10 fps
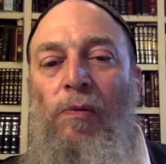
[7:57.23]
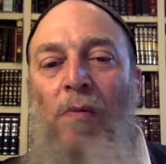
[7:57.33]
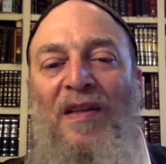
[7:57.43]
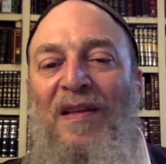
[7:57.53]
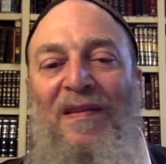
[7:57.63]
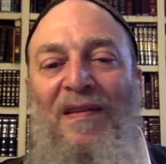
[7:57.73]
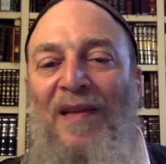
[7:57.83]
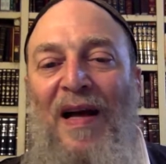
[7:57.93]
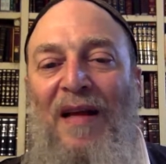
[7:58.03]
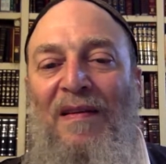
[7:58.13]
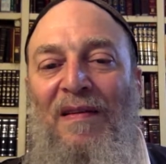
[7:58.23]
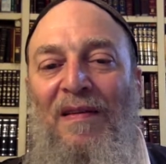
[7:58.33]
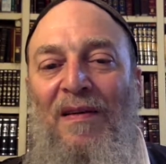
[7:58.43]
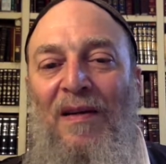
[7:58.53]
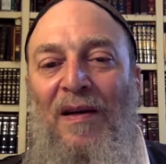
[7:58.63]
But this is not
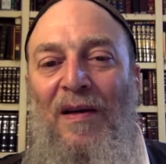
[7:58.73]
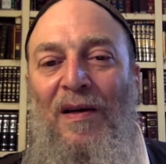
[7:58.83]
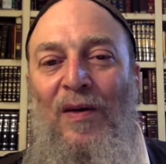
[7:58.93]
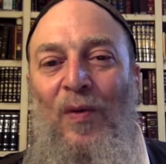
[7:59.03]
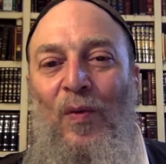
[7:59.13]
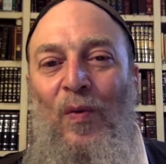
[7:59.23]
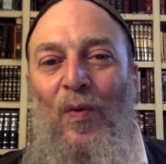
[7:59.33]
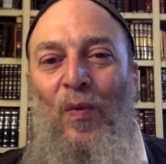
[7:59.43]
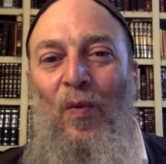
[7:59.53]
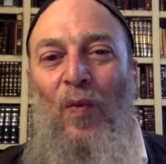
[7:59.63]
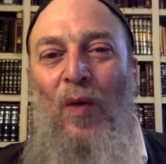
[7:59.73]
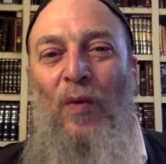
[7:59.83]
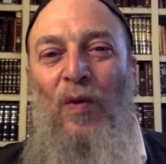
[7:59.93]
what